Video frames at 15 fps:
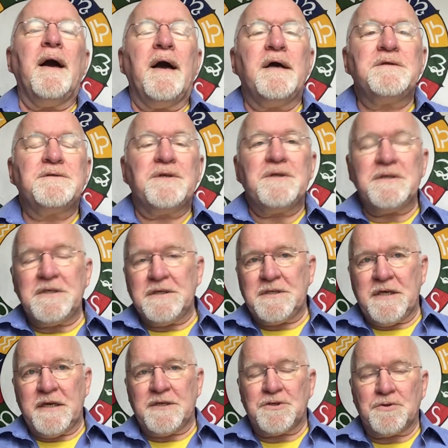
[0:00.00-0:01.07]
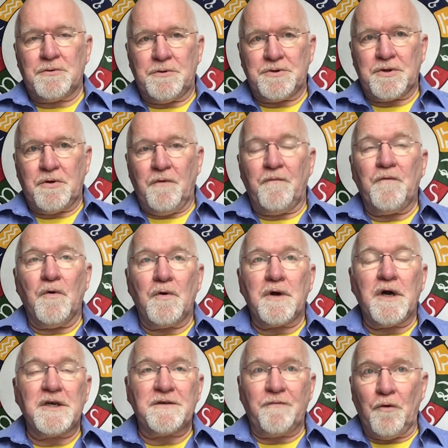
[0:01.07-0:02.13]
And this is the astrological
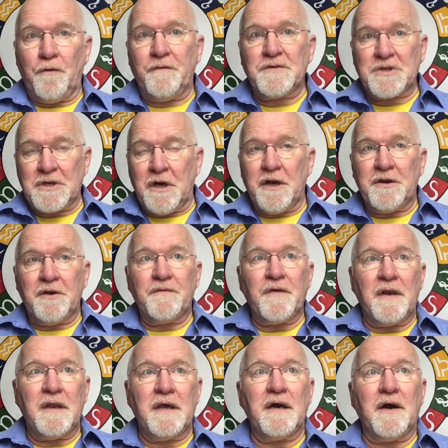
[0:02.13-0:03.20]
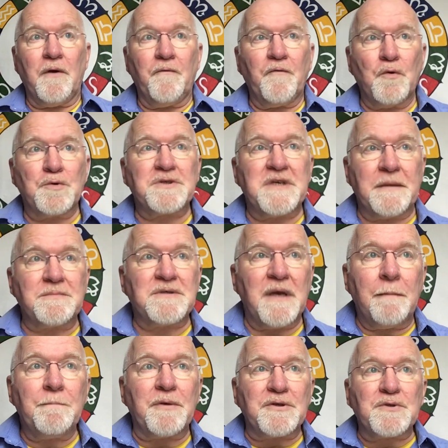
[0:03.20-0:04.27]
forecast for the sign of Leo for
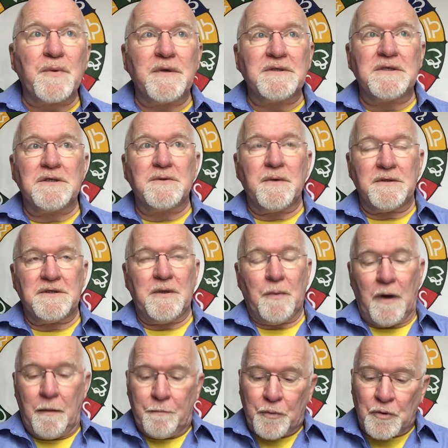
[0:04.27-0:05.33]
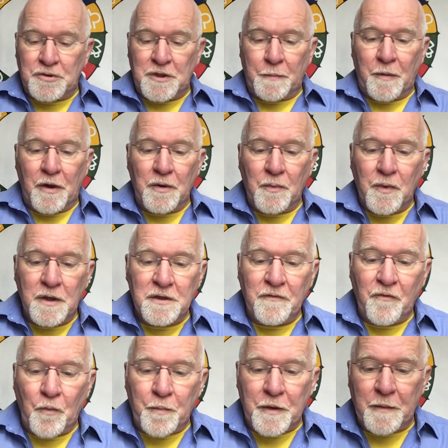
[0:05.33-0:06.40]
September 2021, brought to you by the
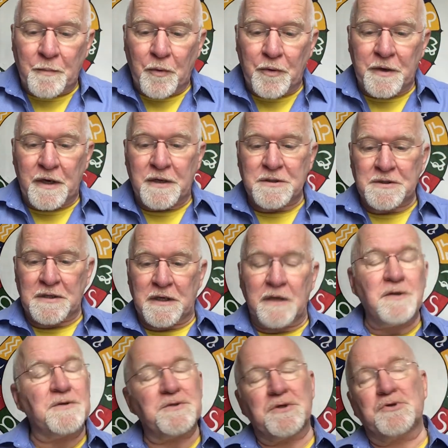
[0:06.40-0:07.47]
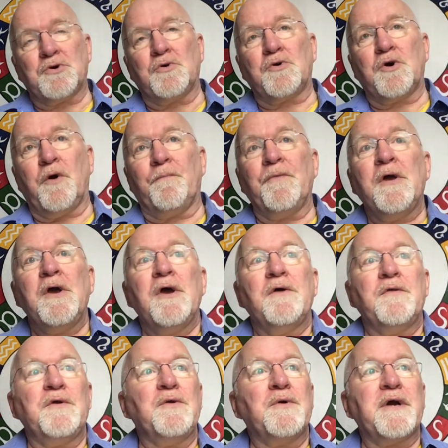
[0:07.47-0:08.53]
wonderful people at asktheanswer.com,
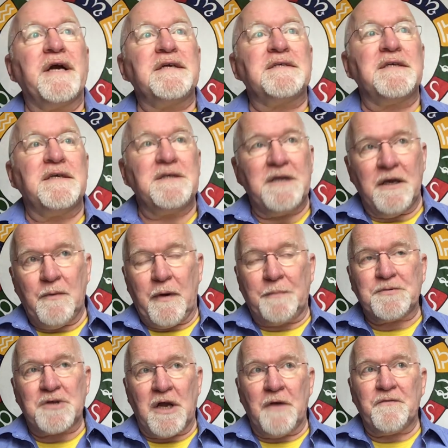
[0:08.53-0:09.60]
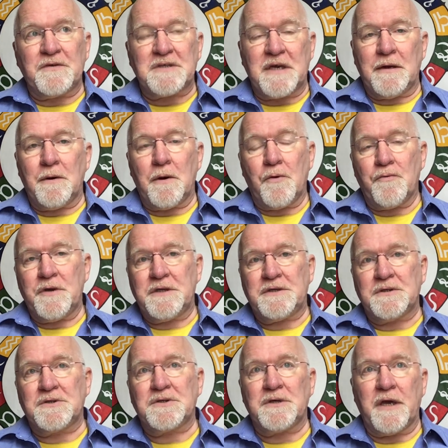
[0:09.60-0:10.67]
the UK's leading website for tarot
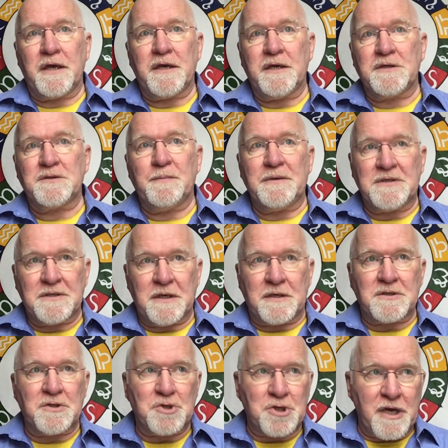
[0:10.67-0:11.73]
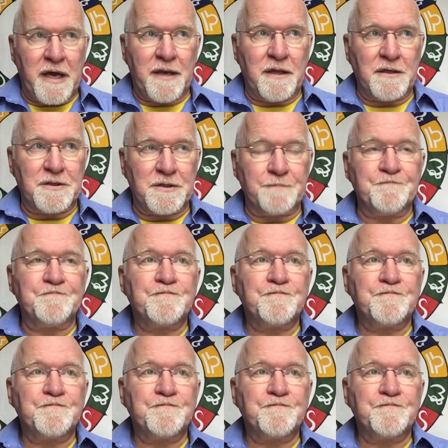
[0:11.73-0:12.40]
readers, psychics, mystics and channelers.